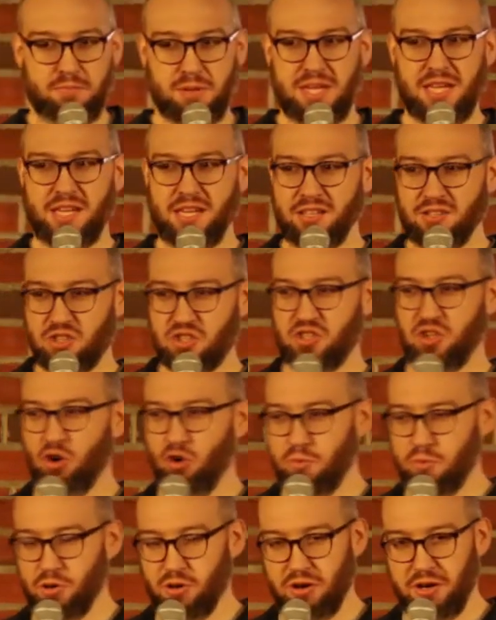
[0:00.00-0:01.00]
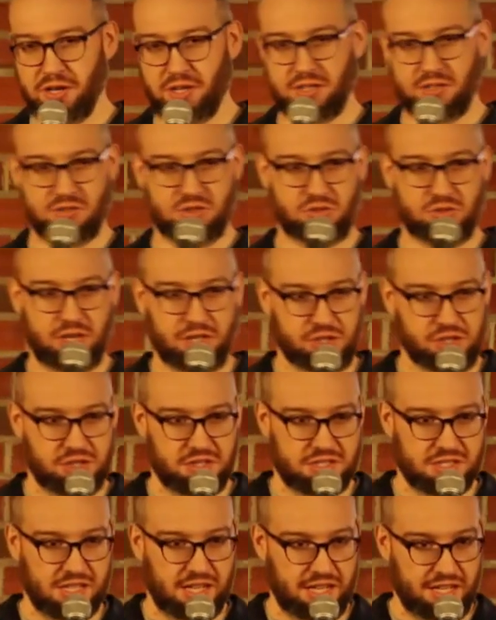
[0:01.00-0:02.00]
being sober on a
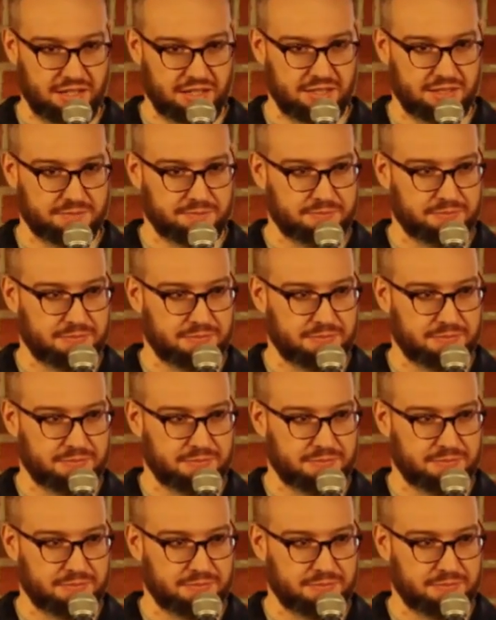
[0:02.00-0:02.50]
construction site.